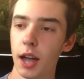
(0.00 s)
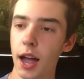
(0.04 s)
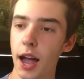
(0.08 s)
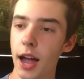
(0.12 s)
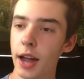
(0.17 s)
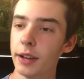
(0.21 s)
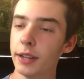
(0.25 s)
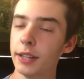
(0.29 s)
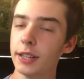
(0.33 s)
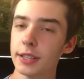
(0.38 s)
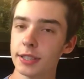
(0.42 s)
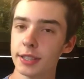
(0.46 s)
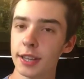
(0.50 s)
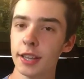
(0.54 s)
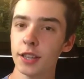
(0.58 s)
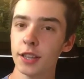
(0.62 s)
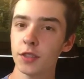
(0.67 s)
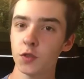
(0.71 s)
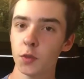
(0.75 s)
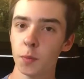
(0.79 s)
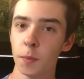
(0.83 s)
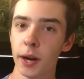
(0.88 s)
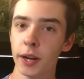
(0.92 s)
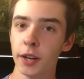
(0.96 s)
i need to say
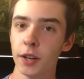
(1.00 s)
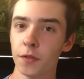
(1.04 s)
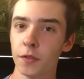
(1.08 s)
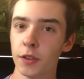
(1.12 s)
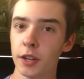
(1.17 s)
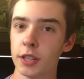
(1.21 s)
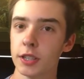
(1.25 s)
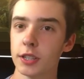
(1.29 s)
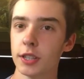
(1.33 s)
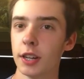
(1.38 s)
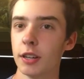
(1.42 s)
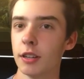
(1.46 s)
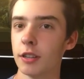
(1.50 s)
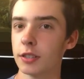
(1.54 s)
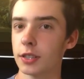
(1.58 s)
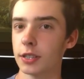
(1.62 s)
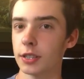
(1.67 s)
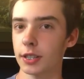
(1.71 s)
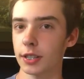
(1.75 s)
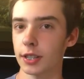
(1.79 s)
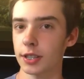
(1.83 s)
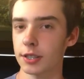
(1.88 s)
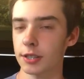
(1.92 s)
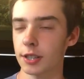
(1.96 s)
this for my defense i know this is
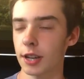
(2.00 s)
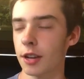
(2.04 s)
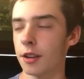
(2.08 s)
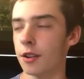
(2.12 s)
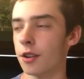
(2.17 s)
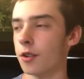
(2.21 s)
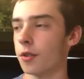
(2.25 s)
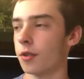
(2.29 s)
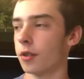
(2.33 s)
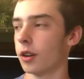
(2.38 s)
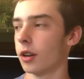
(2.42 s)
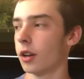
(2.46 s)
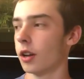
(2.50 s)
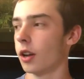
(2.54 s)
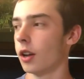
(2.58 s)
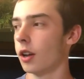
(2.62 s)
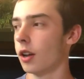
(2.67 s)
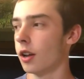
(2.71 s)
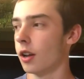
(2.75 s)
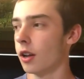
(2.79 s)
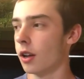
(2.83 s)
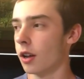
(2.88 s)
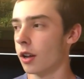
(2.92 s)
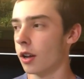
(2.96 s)
like a side note
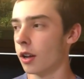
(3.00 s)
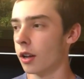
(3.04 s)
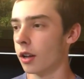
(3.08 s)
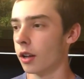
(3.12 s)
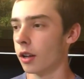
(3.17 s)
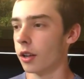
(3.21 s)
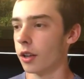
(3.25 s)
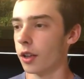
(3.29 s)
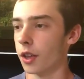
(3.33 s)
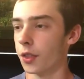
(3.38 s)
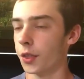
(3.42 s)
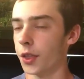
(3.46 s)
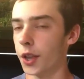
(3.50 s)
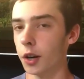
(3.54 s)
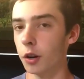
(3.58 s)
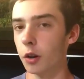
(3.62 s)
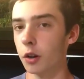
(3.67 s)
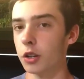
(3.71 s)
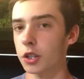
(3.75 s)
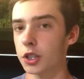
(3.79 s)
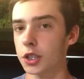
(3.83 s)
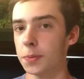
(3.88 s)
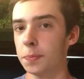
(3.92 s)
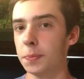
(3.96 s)
there
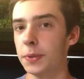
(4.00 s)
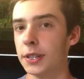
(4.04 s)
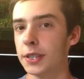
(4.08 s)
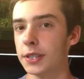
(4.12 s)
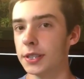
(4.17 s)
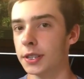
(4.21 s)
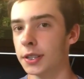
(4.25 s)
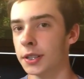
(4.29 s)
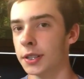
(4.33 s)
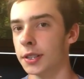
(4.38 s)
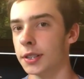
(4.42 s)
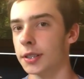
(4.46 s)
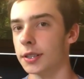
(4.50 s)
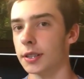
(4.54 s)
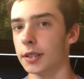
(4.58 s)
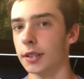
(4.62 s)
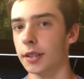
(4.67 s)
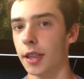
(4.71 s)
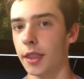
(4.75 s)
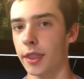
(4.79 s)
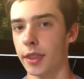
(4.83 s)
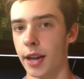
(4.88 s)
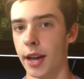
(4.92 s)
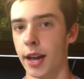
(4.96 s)
are species
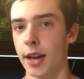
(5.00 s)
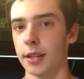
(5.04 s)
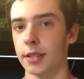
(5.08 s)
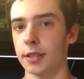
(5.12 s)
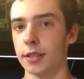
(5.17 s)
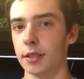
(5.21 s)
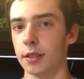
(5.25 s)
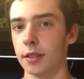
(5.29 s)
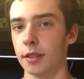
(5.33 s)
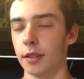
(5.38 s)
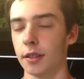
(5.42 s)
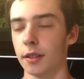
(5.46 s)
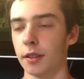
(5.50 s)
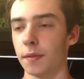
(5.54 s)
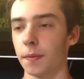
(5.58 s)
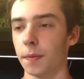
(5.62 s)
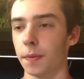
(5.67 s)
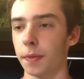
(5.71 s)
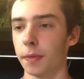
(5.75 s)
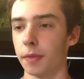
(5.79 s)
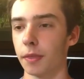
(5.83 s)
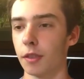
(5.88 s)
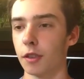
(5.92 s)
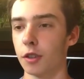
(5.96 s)
that
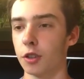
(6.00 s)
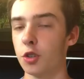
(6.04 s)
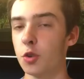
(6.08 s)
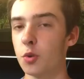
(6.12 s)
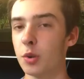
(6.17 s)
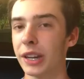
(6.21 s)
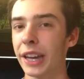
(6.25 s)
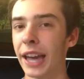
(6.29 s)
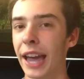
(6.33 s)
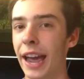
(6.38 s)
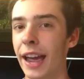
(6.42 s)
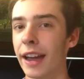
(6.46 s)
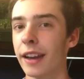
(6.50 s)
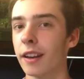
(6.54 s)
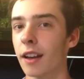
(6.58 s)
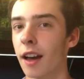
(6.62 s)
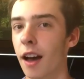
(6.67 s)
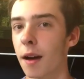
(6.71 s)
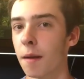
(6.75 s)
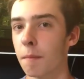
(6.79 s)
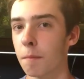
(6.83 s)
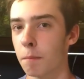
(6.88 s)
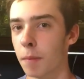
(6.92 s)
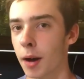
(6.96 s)
you
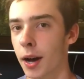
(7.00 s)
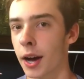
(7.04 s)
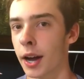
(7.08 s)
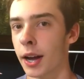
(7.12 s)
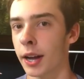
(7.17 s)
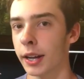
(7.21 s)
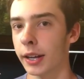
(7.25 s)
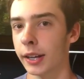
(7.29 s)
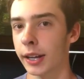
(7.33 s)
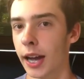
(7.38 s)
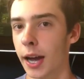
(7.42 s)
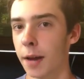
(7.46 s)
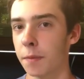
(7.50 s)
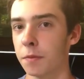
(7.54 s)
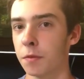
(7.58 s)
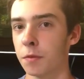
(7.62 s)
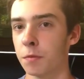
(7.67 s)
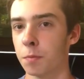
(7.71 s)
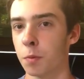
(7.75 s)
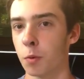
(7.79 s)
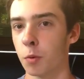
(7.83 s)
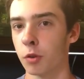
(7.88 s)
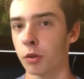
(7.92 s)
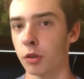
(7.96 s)
cannot buy
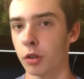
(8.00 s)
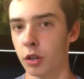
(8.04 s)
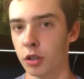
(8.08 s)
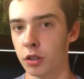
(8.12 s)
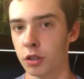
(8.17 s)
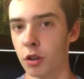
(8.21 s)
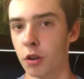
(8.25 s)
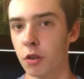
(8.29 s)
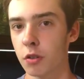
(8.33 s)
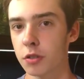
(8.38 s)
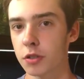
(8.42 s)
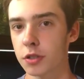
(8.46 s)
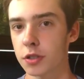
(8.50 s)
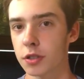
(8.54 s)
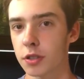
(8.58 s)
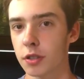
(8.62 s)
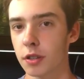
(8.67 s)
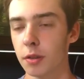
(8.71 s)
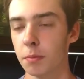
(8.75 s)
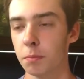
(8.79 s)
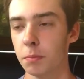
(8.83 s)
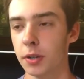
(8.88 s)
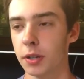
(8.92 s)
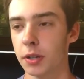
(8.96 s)
captive born adults
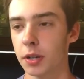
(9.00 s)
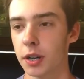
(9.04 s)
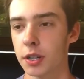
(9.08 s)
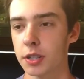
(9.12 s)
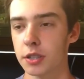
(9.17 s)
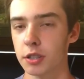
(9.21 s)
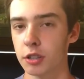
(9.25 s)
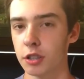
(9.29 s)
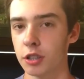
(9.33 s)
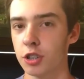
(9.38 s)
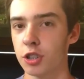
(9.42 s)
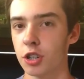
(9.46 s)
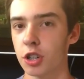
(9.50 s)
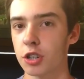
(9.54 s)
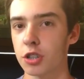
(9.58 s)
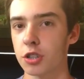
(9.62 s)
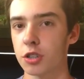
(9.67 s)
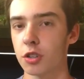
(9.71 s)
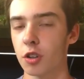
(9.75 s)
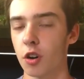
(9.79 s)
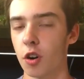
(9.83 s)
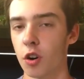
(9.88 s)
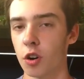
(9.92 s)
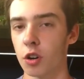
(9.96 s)
because they
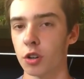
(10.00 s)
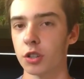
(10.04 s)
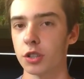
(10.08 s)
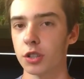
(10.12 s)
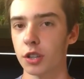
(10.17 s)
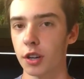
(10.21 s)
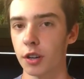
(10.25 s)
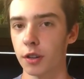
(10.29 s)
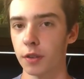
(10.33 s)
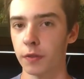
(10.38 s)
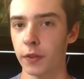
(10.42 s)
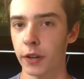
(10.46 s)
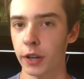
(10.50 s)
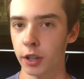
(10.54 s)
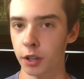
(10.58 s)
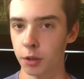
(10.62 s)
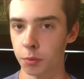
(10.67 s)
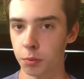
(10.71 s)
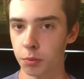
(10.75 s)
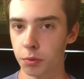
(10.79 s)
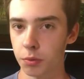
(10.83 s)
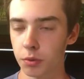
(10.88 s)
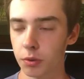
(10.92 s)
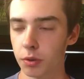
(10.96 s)
just aren't
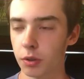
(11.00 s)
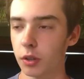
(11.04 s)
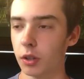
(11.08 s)
available